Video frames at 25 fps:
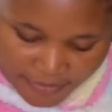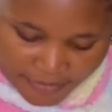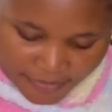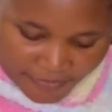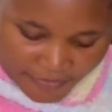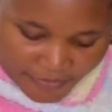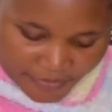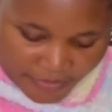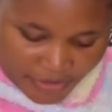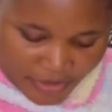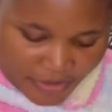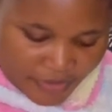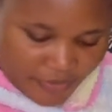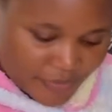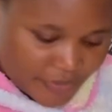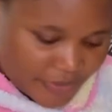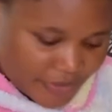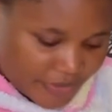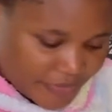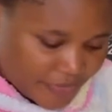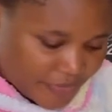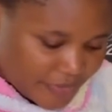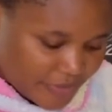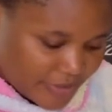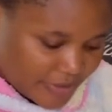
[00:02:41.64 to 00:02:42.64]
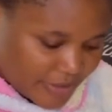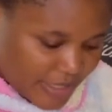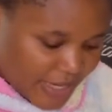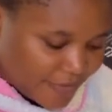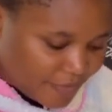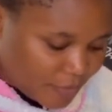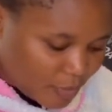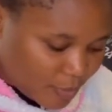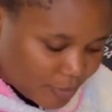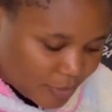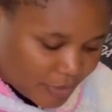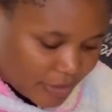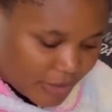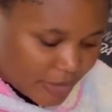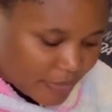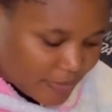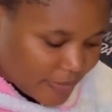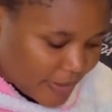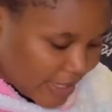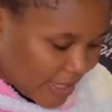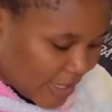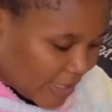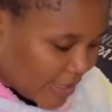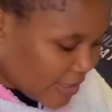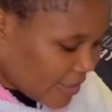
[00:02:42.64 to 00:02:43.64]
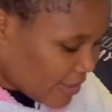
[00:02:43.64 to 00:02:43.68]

I have to put it back.